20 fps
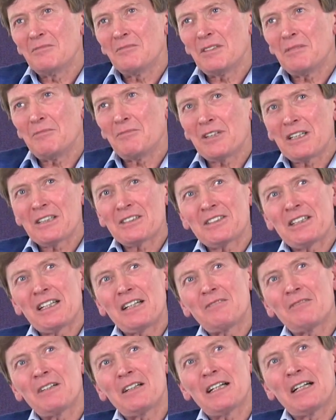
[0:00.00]
I mean, perhaps
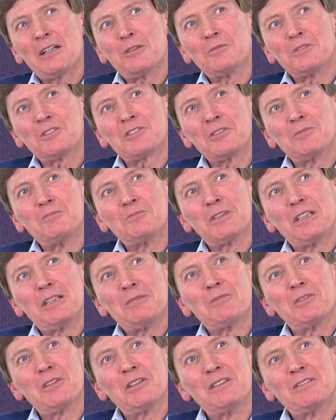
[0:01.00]
that helps some
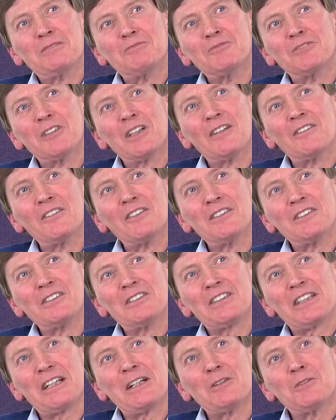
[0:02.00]
people rather than
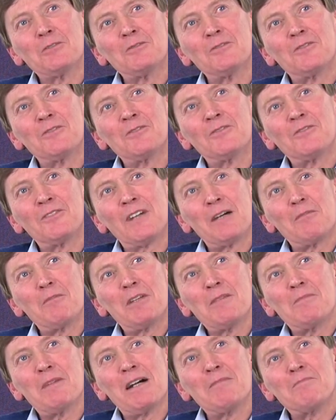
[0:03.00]
tell
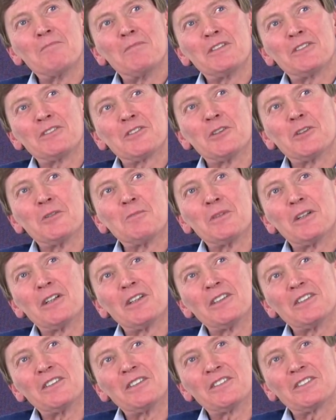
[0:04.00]
family members or
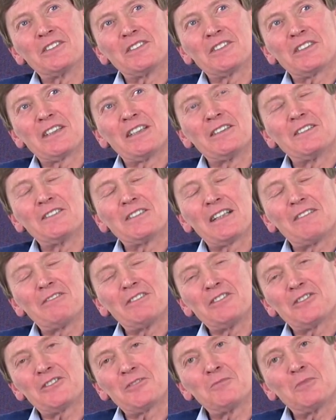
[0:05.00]
partners themselves,
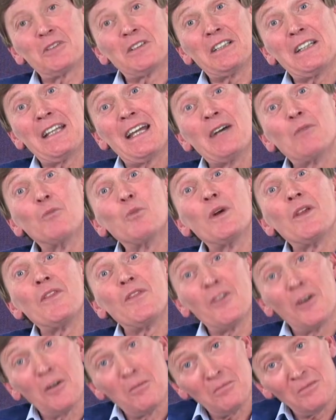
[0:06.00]
having somebody there
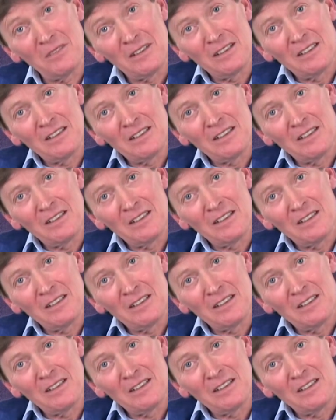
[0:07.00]
with them